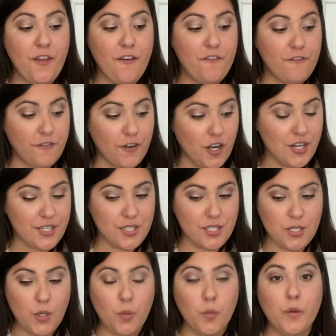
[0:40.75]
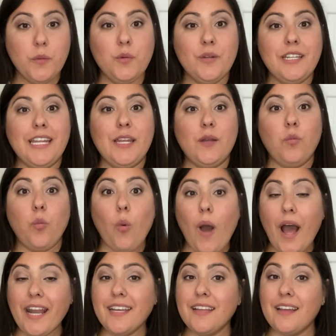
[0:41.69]
First, we will need
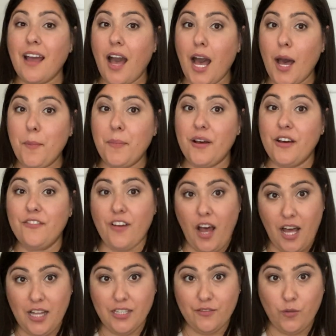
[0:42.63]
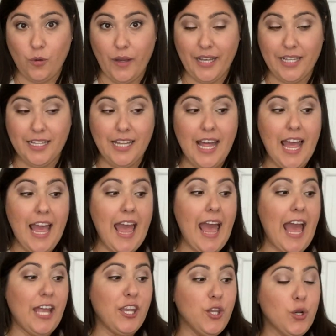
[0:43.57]
1 cup of olive oil,
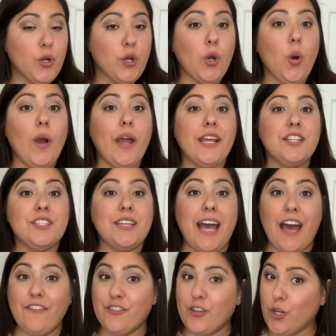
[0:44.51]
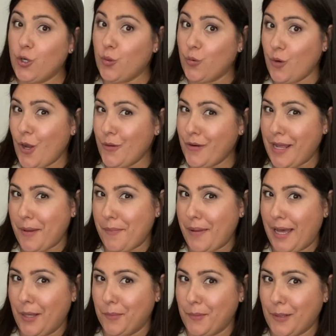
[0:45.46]
and you're going to have your grown-up
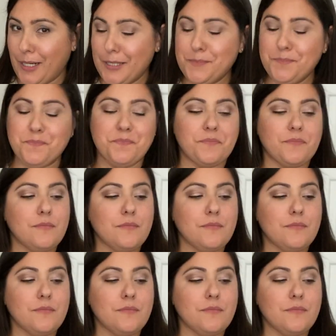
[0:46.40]
helper